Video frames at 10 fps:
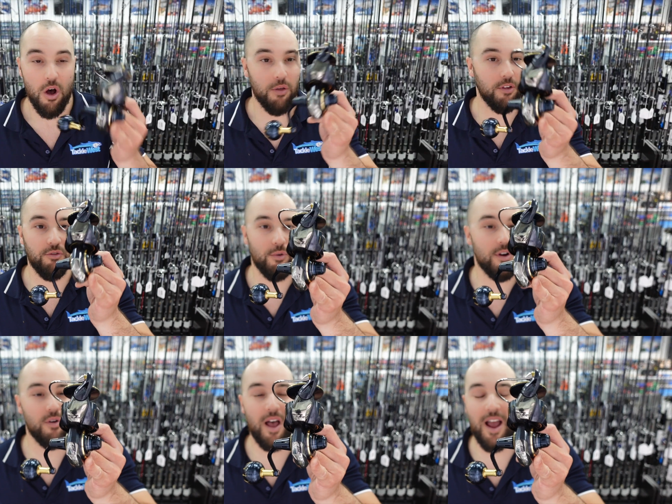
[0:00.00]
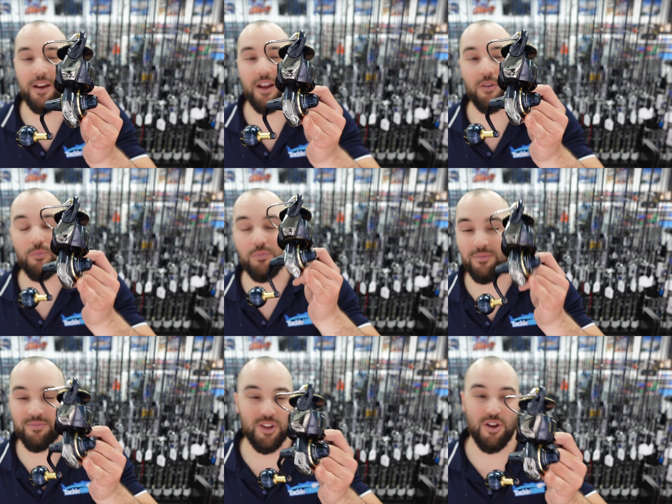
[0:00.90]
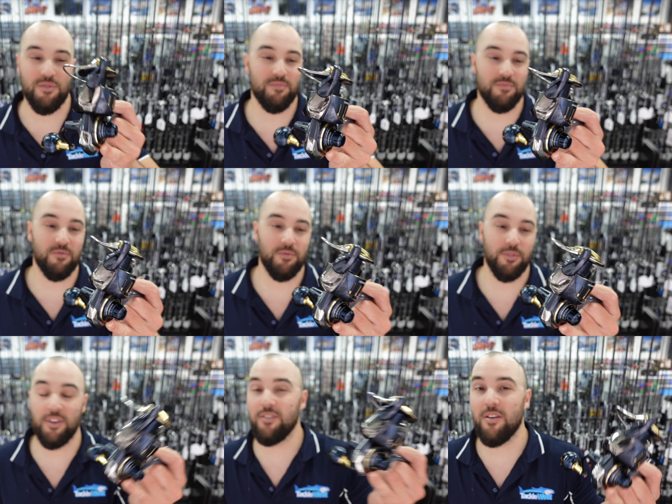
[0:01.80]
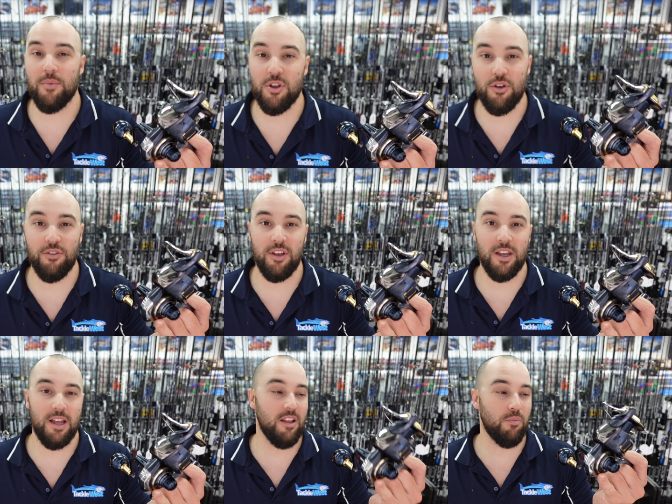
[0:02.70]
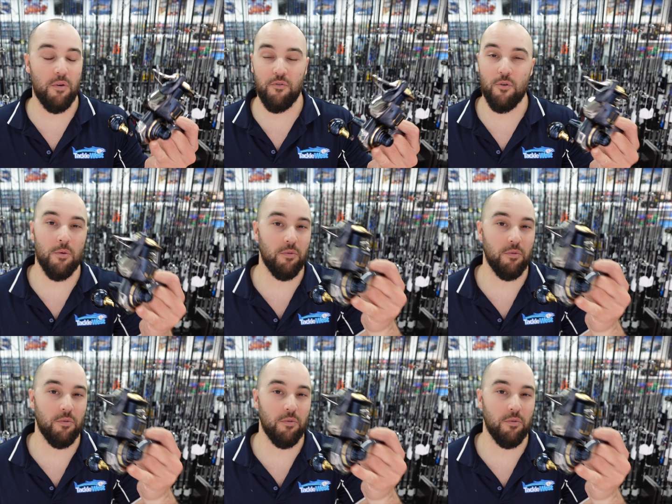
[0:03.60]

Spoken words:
on this reel, and it, you know, since I've been using it, it's performed